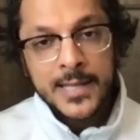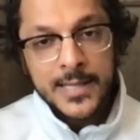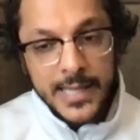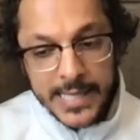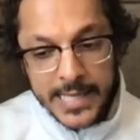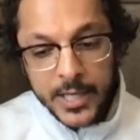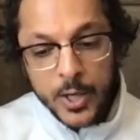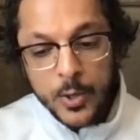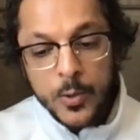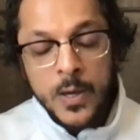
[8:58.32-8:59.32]
the
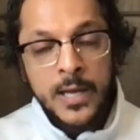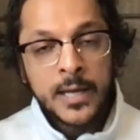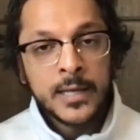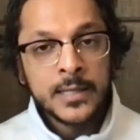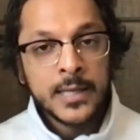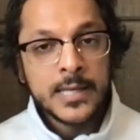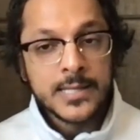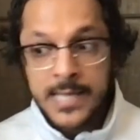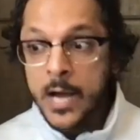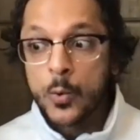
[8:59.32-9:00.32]
ego
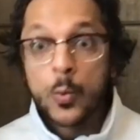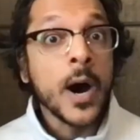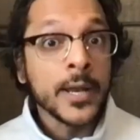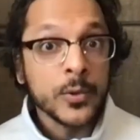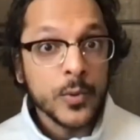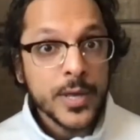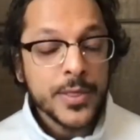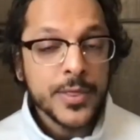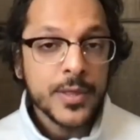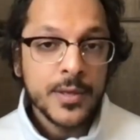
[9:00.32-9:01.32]
is now one with
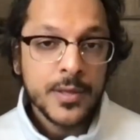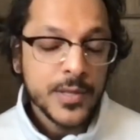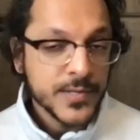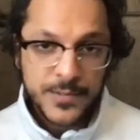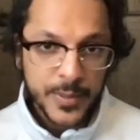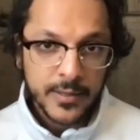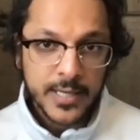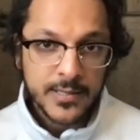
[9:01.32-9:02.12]
the spirit.